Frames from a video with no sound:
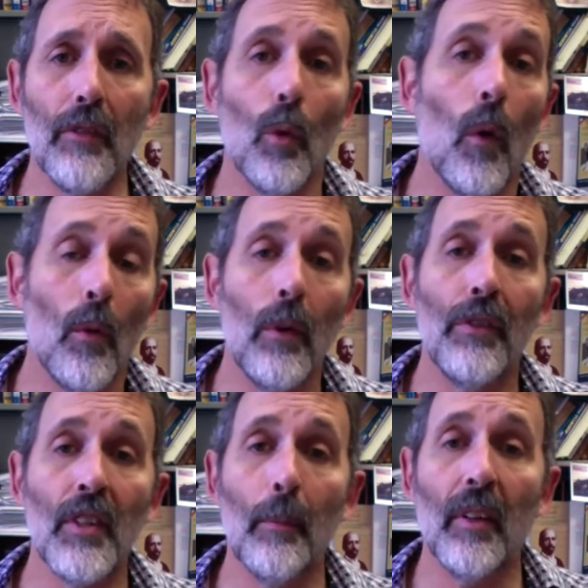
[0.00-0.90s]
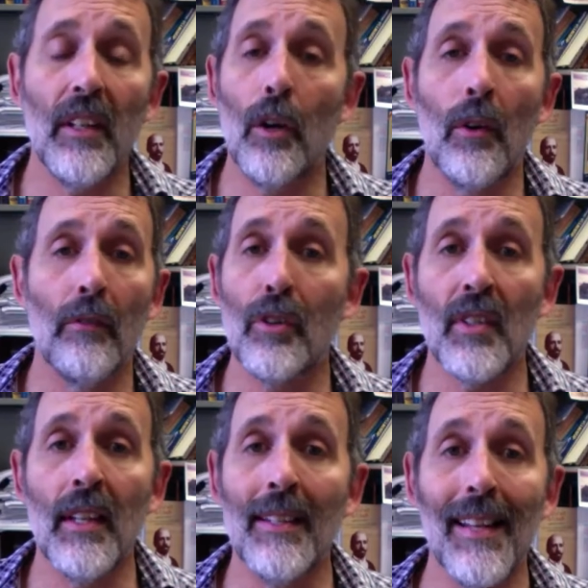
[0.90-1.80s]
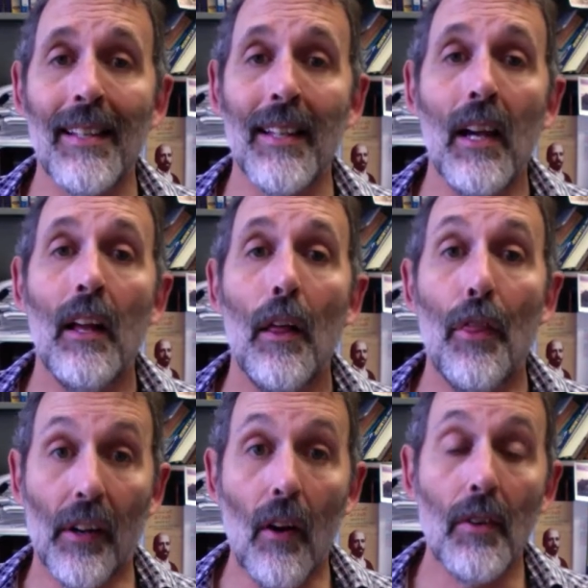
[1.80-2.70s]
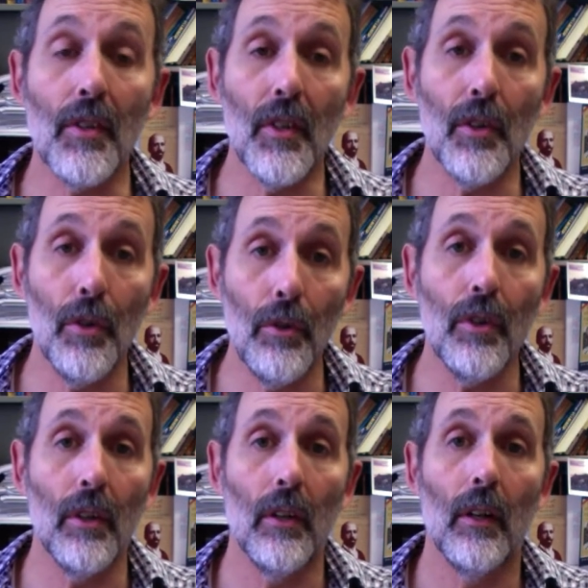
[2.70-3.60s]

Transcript: the one we've simply known ever since as the Constitution,